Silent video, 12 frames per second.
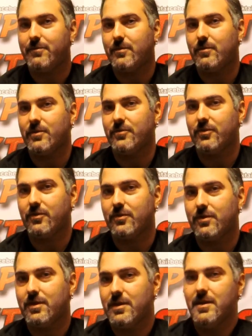from the original.
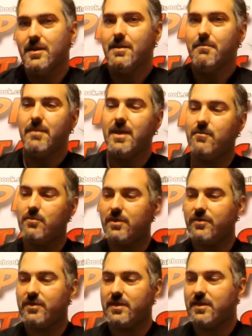Main
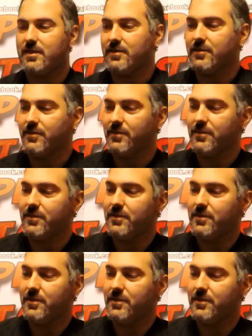reason is,